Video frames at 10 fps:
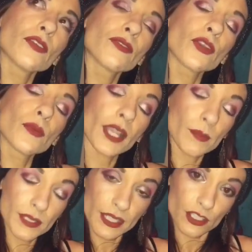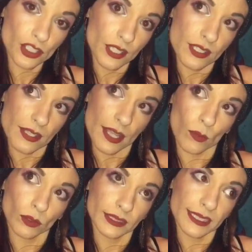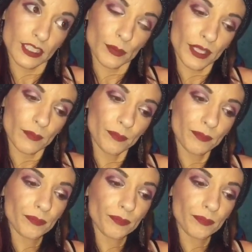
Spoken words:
for recommendations, they will say to me,